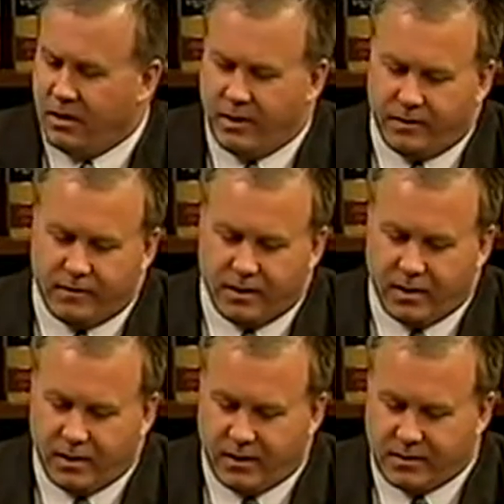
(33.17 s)

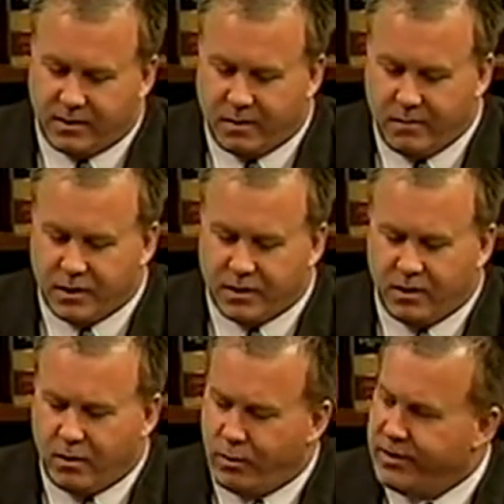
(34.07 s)
It's a
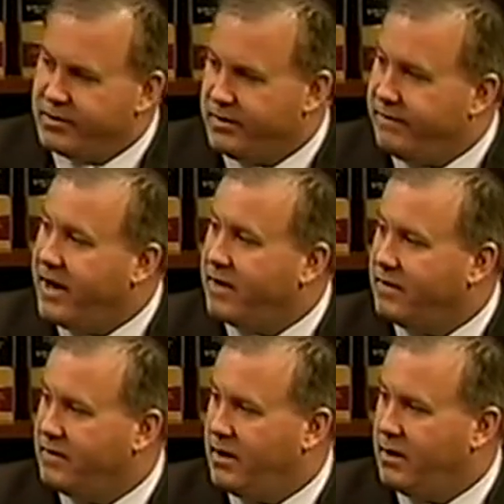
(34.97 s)
commission that when there's a
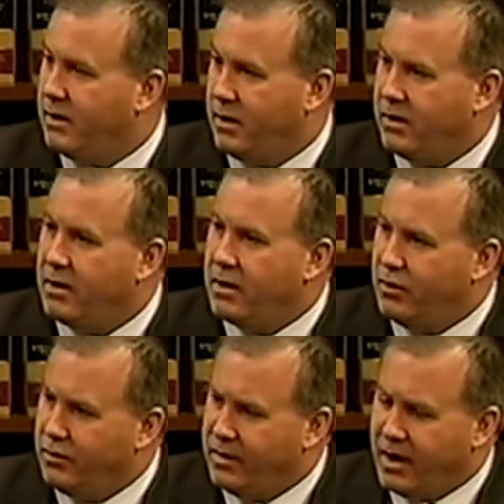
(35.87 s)
vacancy,
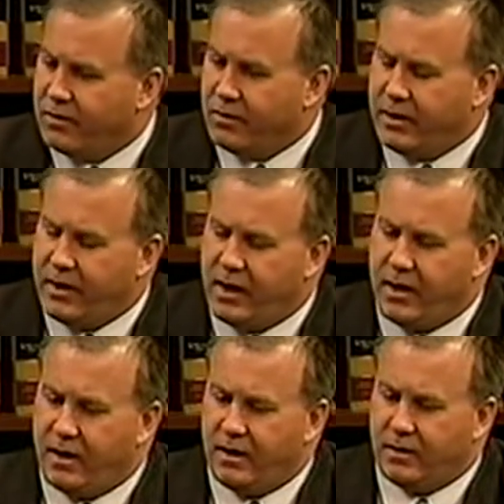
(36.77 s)
not
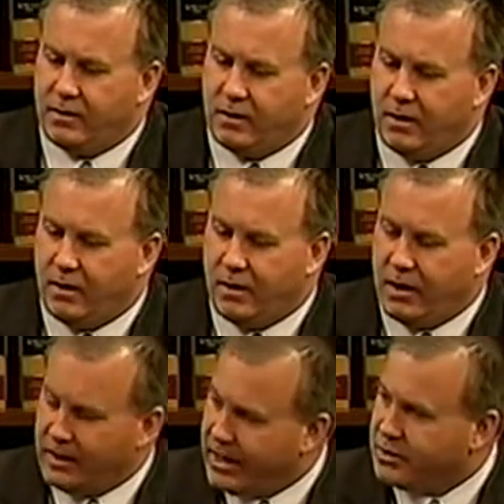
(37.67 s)
during a
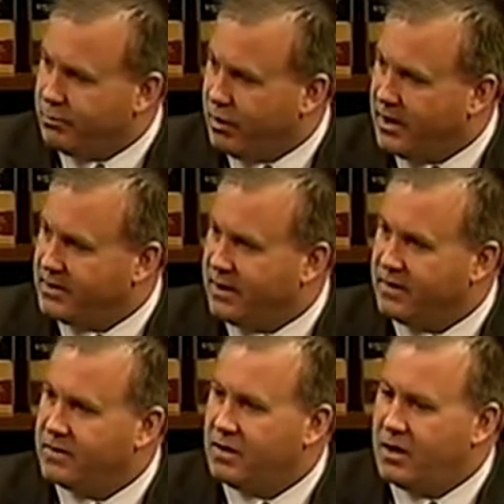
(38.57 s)
election process,
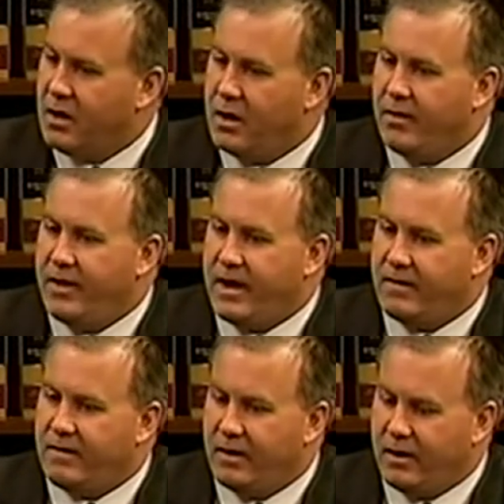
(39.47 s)
that
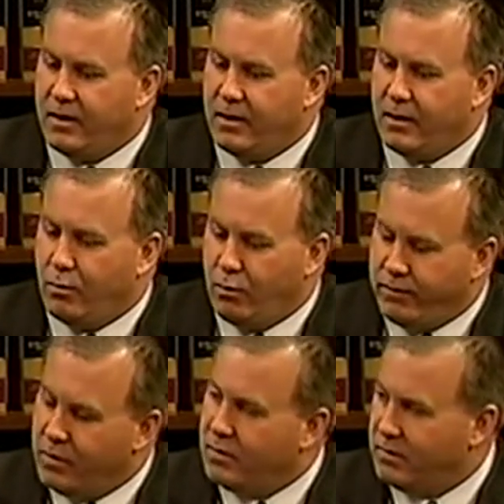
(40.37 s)

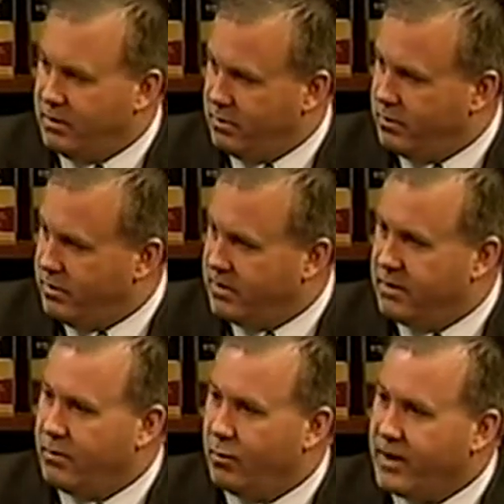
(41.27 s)
reviews the
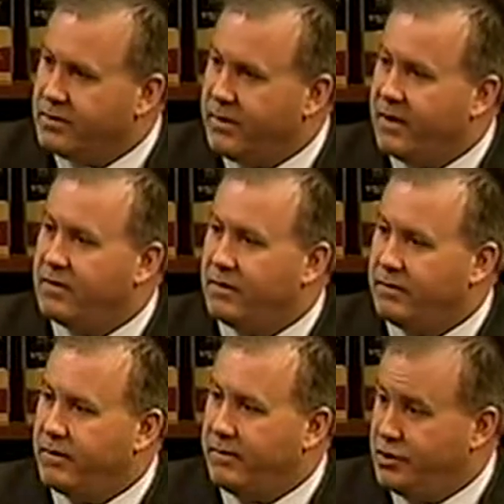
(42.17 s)
resumes
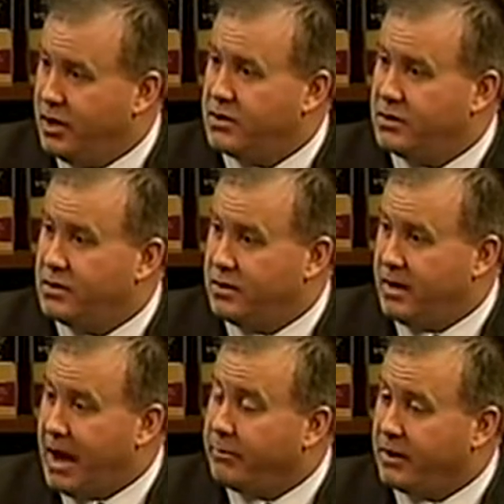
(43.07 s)
of judges and
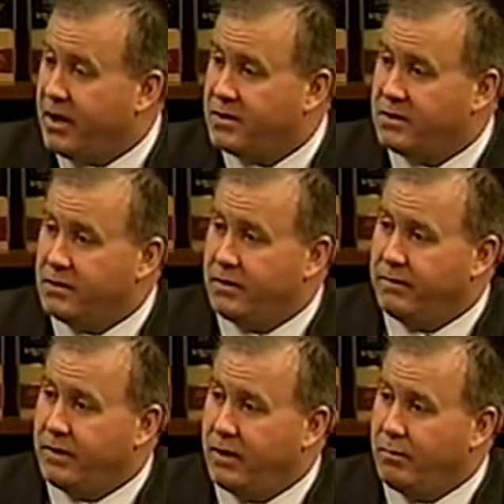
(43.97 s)
applications
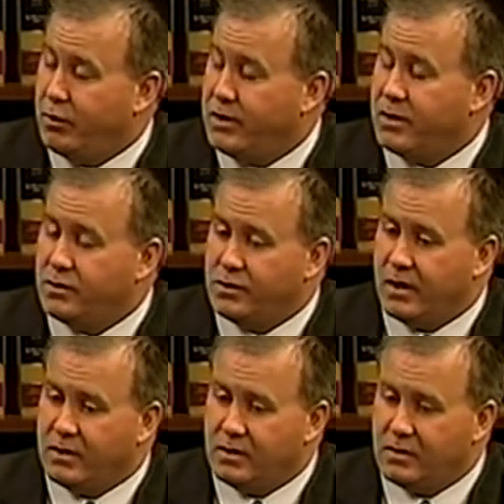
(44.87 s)
of potential
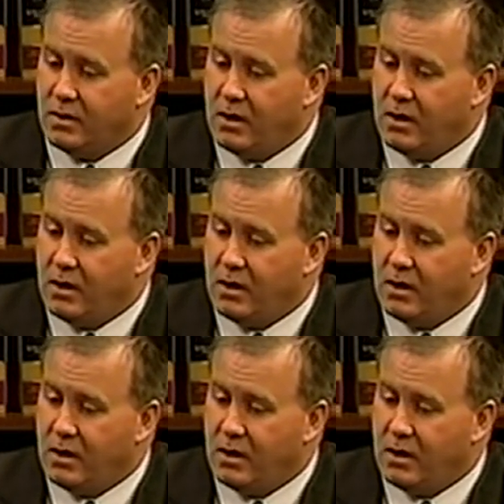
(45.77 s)
judges.